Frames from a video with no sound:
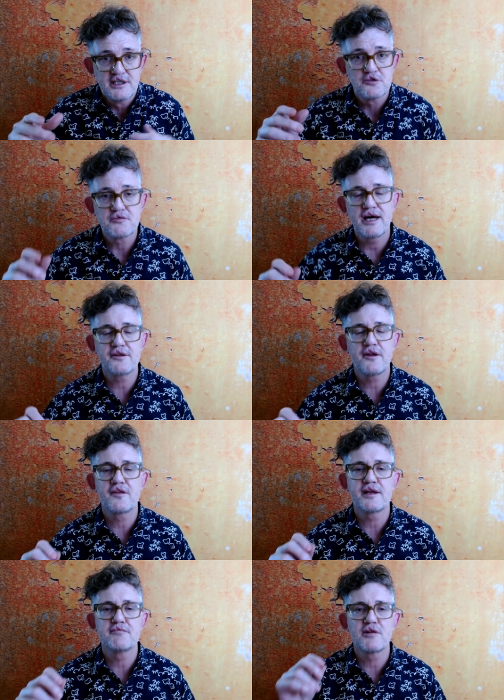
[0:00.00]
rather
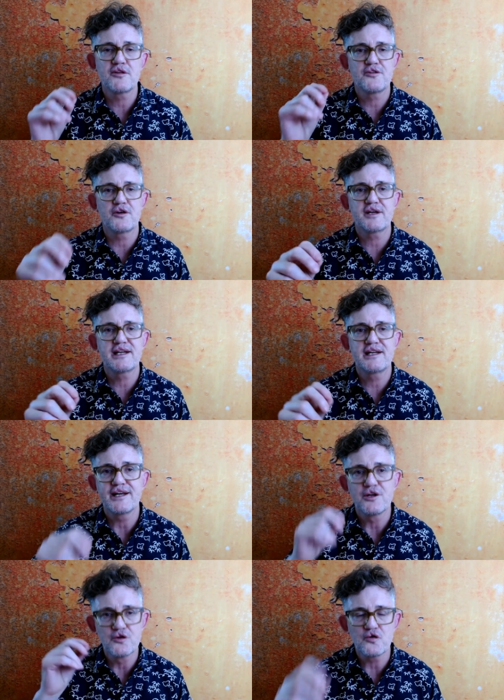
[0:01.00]
than methodically
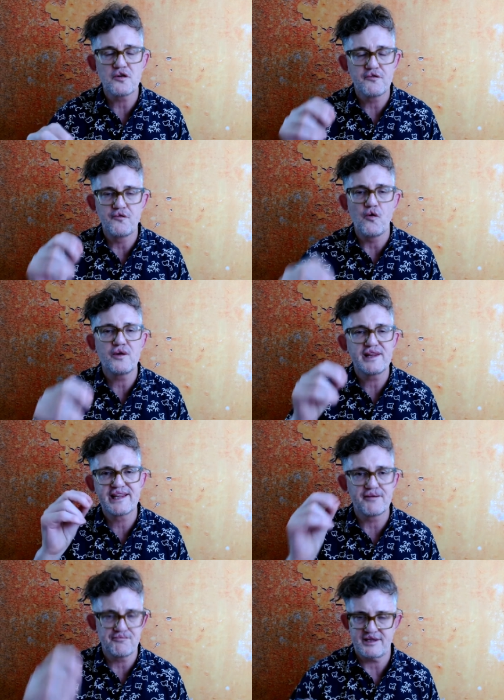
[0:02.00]
look for
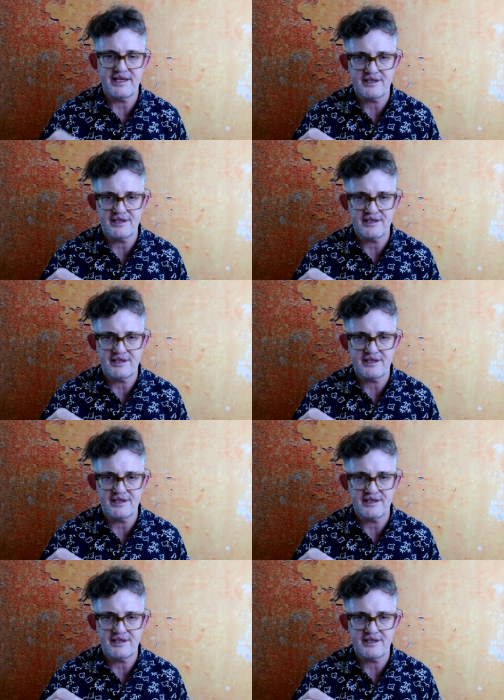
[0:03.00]
something.